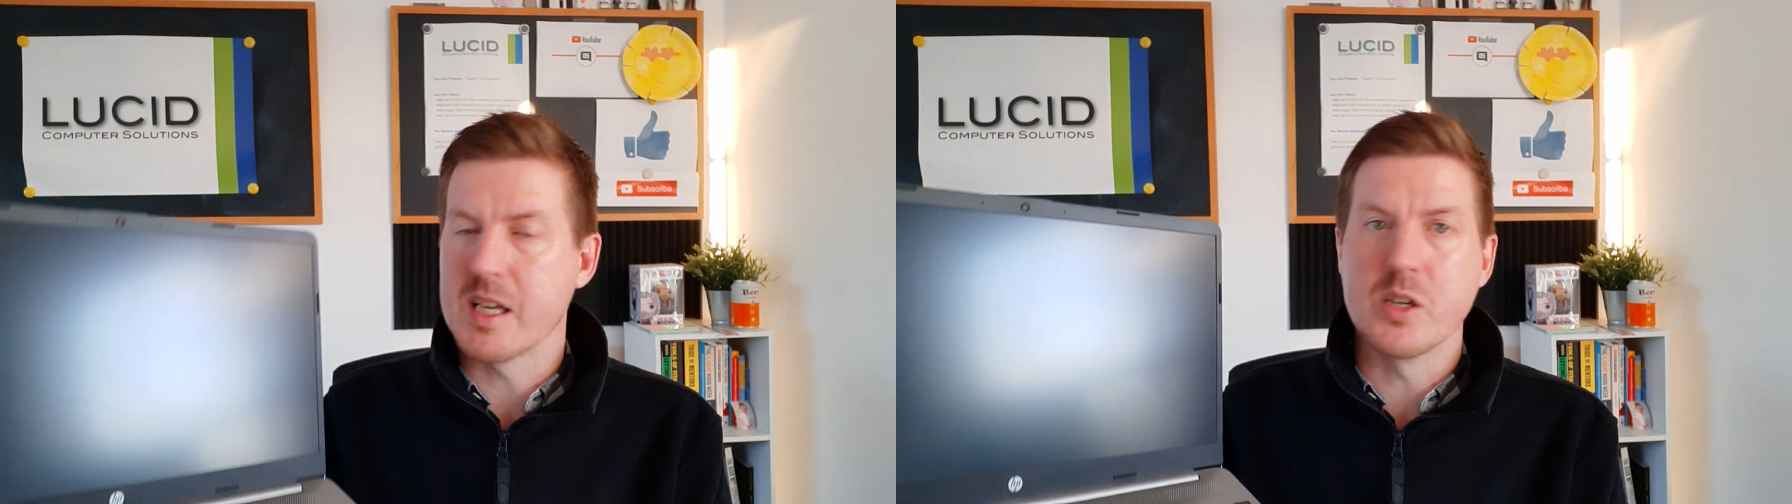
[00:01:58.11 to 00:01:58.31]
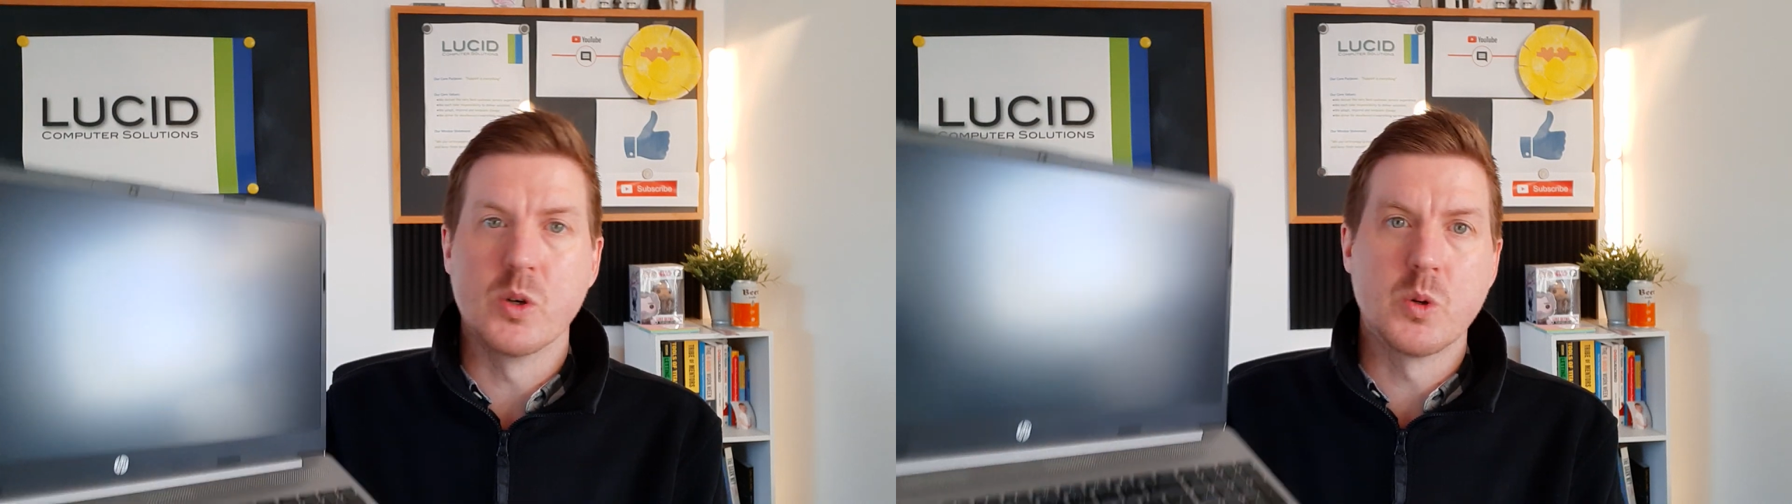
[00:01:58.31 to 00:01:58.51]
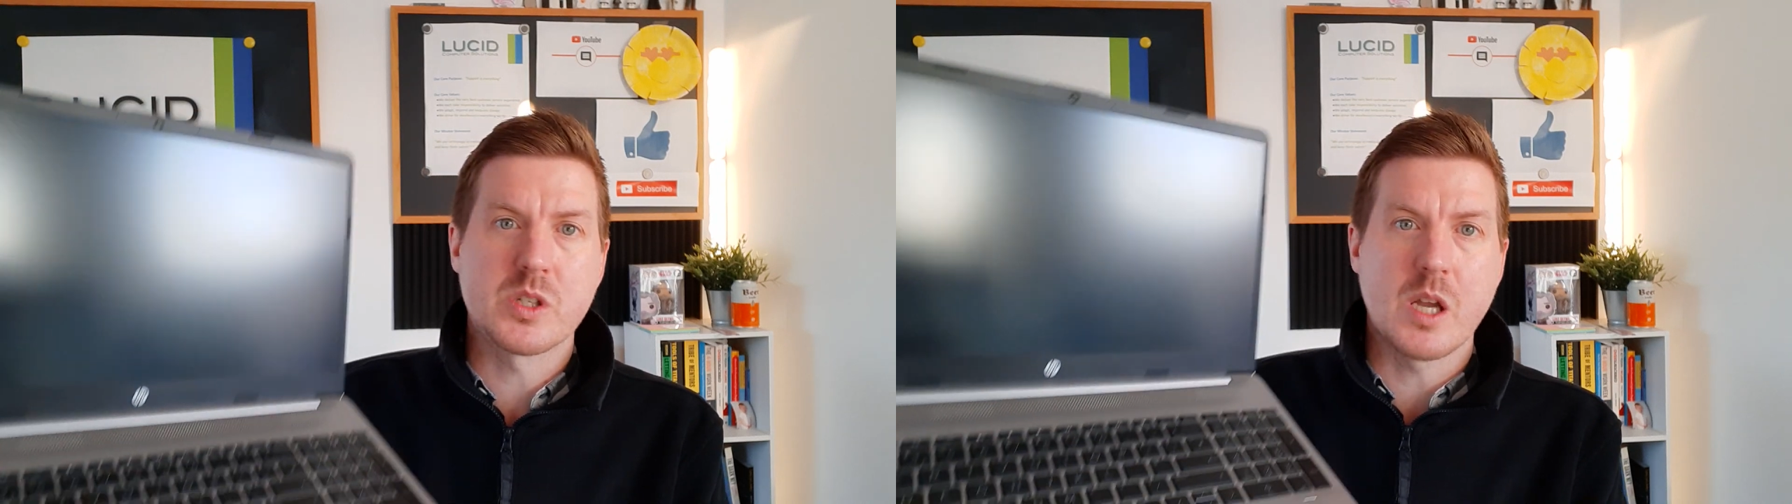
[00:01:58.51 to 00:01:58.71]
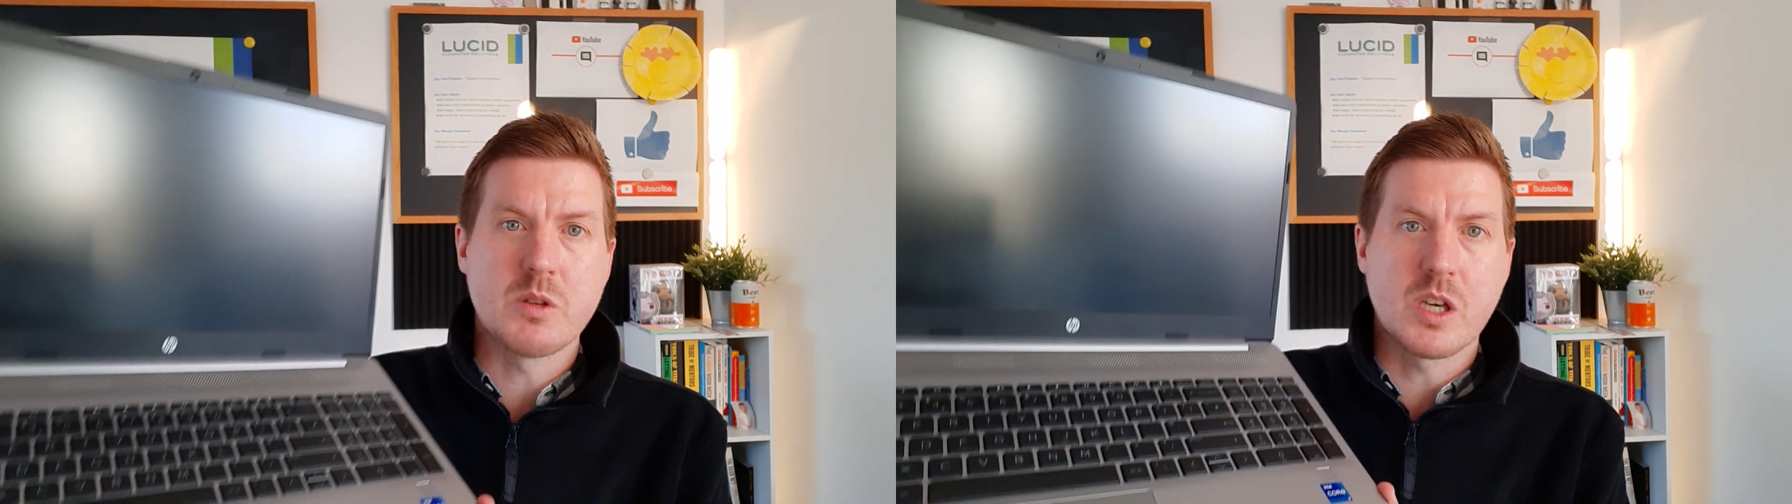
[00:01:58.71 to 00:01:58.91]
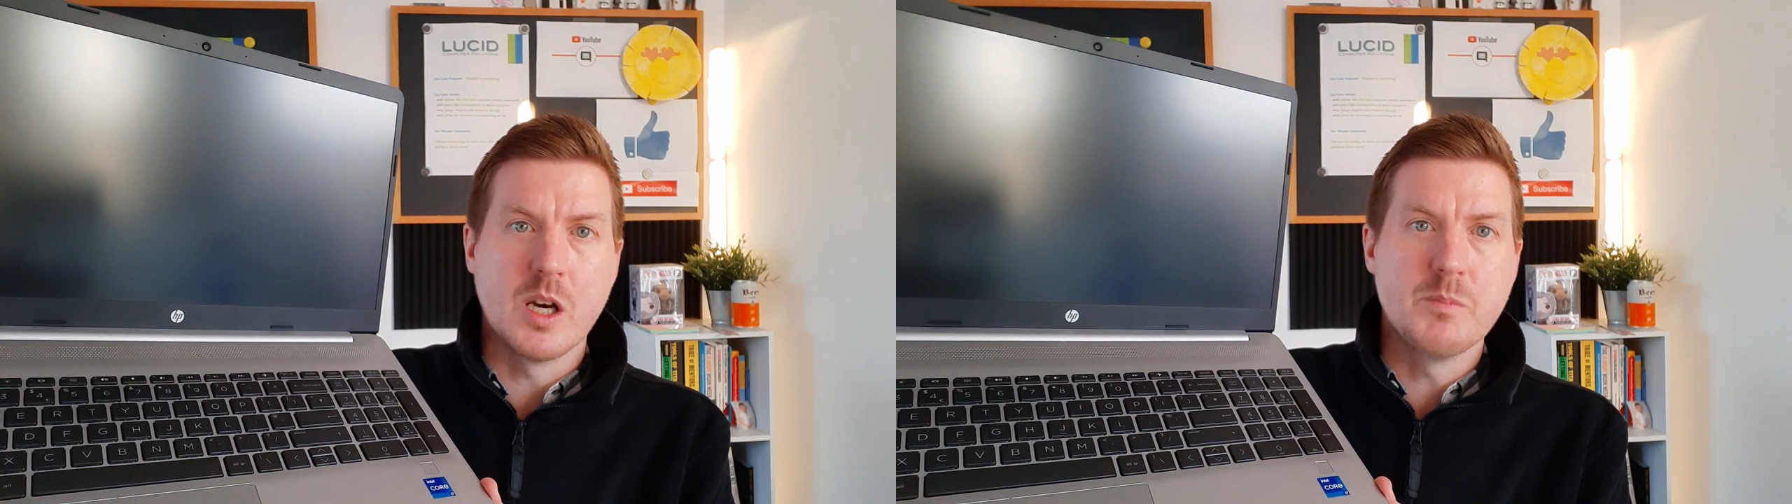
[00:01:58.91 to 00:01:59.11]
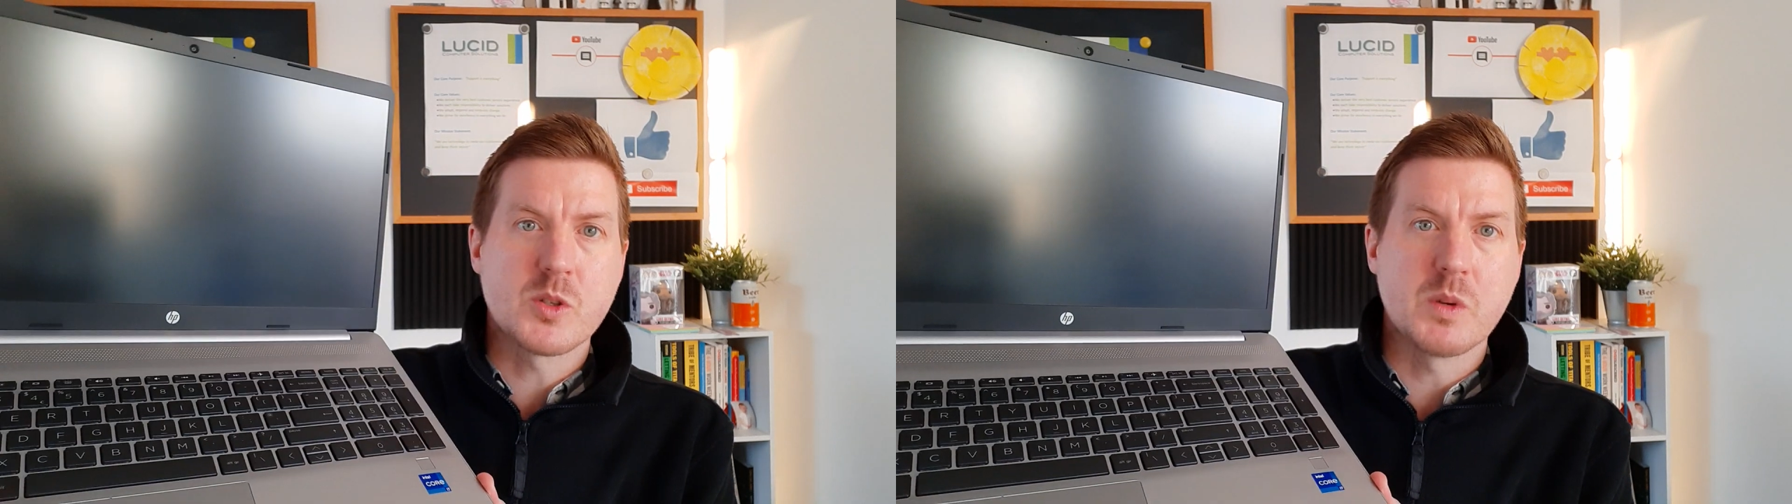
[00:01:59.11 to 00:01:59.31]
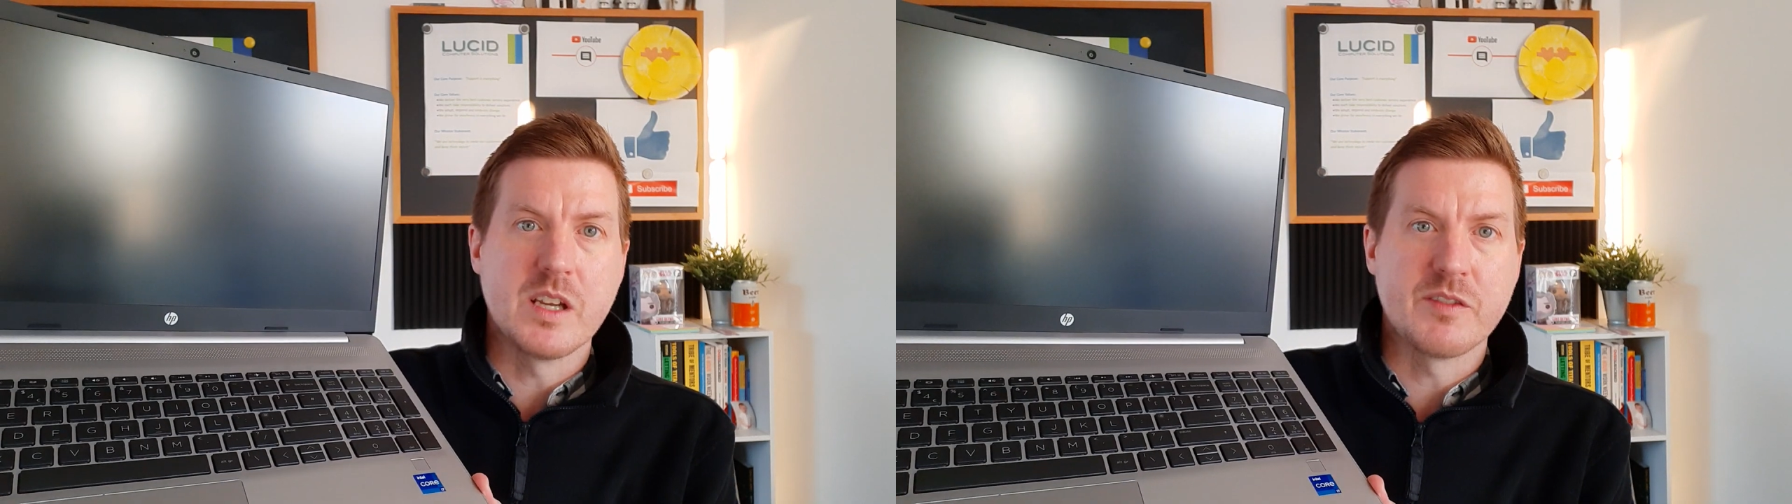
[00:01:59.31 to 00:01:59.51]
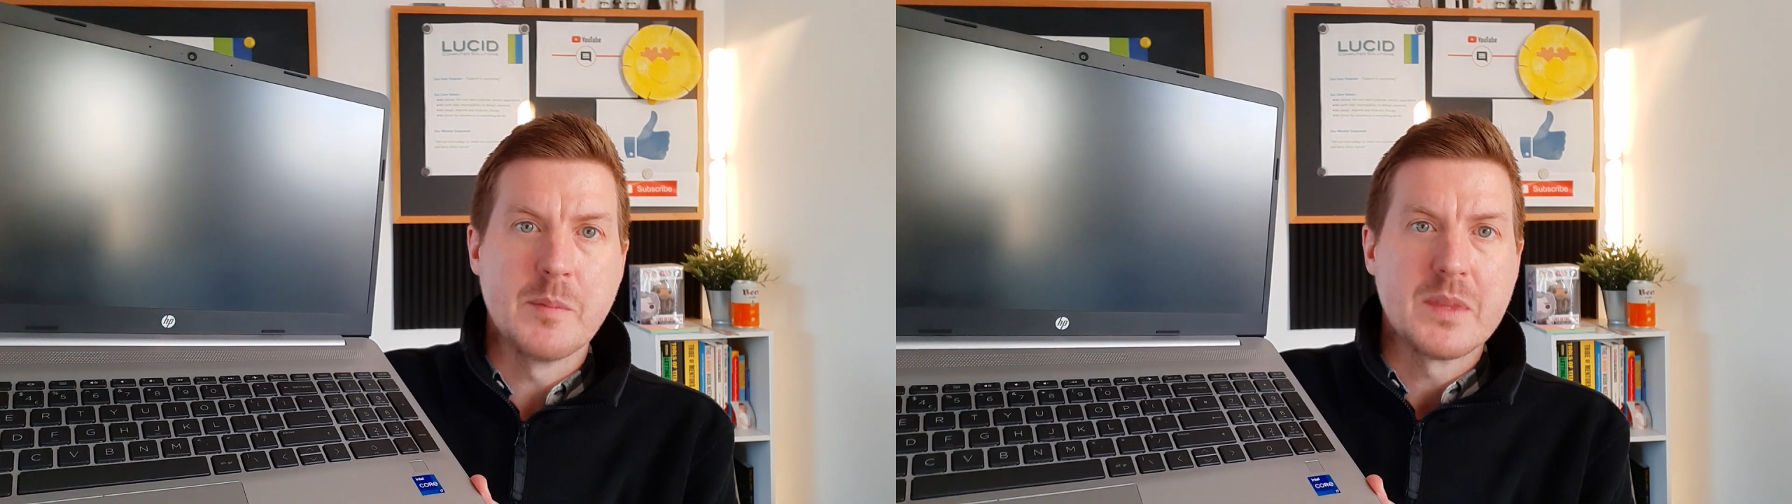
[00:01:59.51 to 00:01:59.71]
It also comes
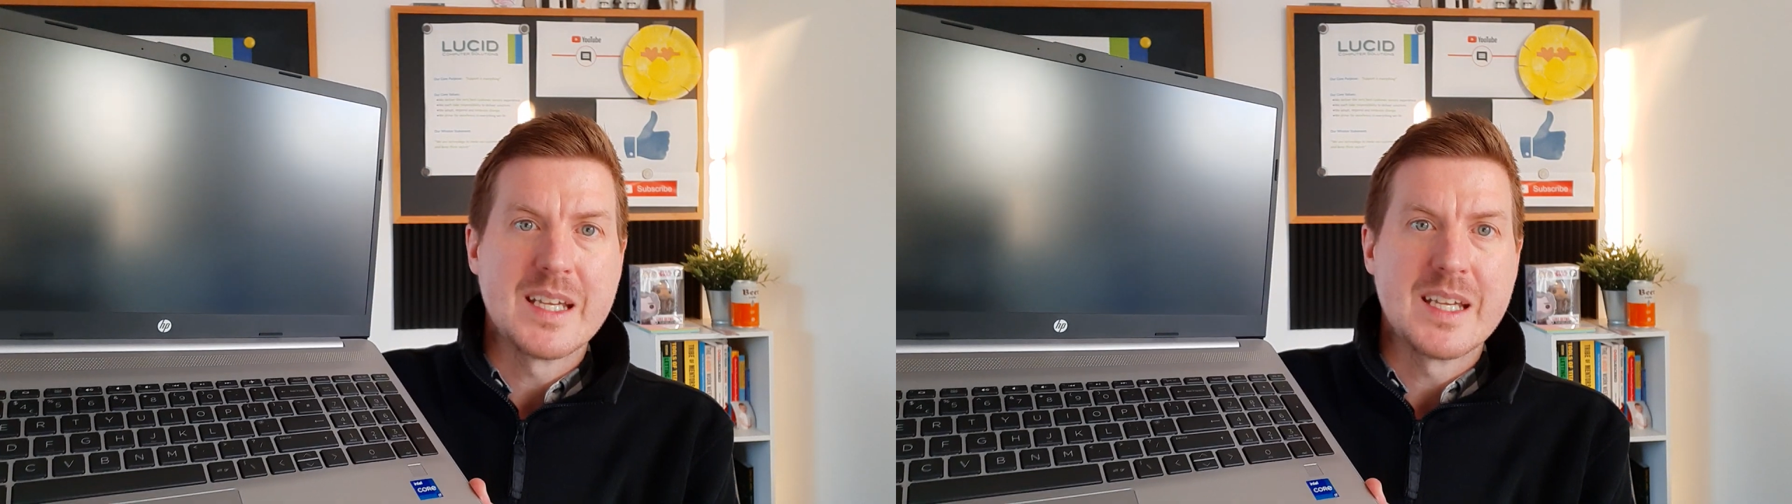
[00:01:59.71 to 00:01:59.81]
with